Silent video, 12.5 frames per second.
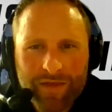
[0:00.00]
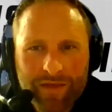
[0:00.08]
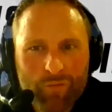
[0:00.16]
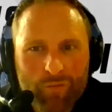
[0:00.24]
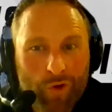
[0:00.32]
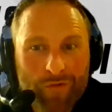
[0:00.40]

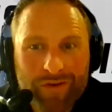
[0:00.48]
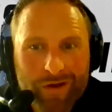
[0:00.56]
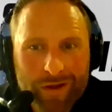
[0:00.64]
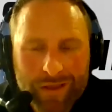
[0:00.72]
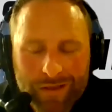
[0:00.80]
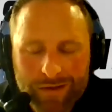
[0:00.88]
that weren't
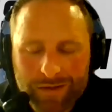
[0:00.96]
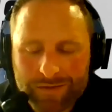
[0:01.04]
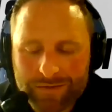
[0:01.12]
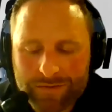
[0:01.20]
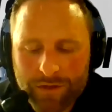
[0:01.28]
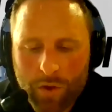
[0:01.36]
very good.
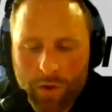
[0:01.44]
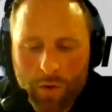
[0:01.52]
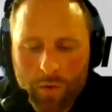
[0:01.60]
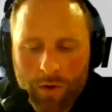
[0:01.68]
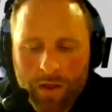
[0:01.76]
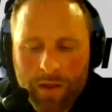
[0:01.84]

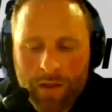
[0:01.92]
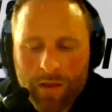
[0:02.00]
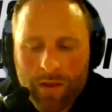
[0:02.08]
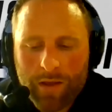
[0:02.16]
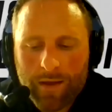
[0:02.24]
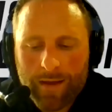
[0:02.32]
So,
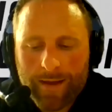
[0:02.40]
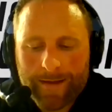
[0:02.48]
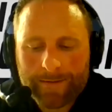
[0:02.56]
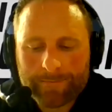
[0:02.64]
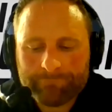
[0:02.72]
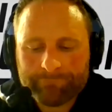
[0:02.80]

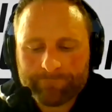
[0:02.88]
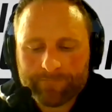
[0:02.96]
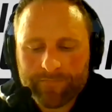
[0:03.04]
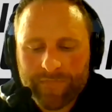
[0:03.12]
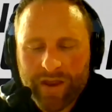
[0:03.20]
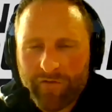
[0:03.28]
um,
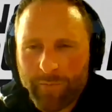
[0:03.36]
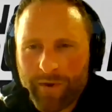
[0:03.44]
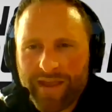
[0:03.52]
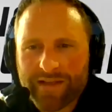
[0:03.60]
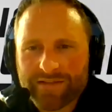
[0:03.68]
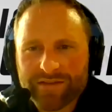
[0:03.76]
you know,
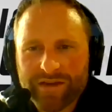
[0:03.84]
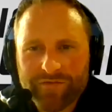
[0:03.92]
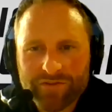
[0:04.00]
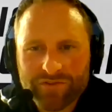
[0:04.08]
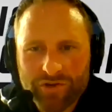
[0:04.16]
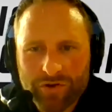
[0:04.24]
everybody has a
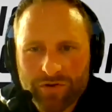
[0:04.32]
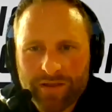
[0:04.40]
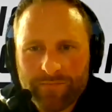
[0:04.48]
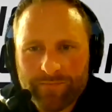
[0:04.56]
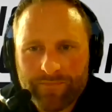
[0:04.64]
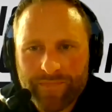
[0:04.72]
different
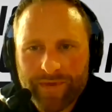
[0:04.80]
journey.